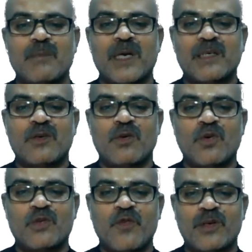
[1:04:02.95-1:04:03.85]
But no,
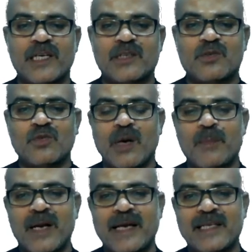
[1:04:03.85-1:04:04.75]
don't forget to
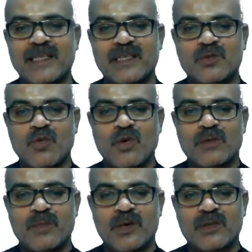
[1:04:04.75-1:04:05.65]
apply this
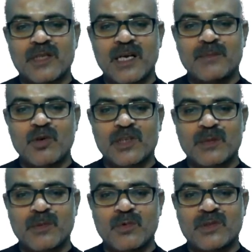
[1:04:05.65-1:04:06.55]
code, because I am Dr.
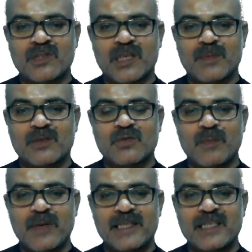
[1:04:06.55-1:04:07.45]
Pramod Sharma. So
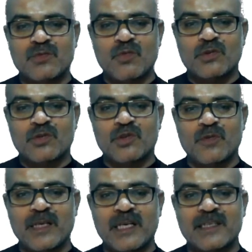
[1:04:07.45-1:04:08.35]
apply this code, so you
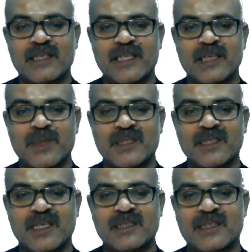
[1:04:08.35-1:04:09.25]
will get
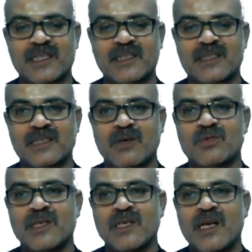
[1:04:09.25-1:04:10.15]
10% instant
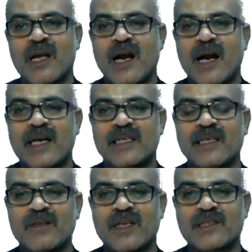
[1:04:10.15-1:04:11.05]
discount. And
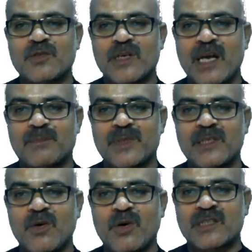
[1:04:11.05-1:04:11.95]
once you are
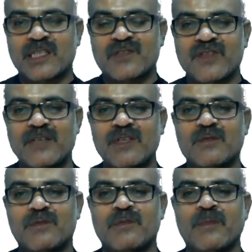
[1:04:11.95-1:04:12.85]
happy or satisfied
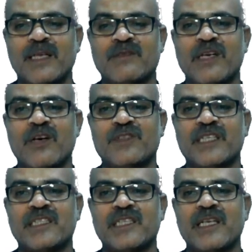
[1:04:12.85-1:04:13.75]
with my way of
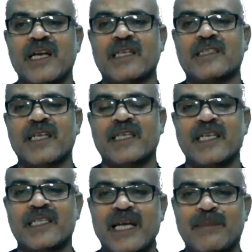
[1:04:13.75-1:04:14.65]
teaching and the
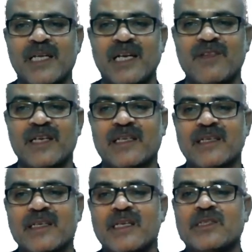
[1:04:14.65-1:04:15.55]
content I am delivering,
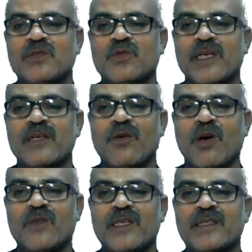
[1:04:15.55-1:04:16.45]
you can
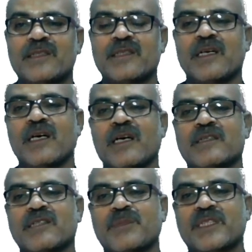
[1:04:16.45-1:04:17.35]
always
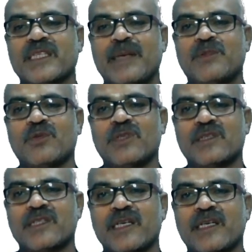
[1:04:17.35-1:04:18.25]
subscribe to
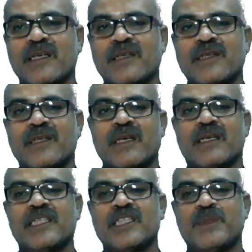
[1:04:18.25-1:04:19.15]
this channel,
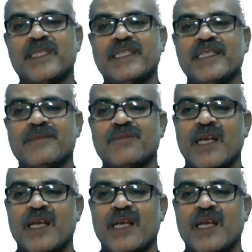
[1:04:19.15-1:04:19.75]
NEET PG.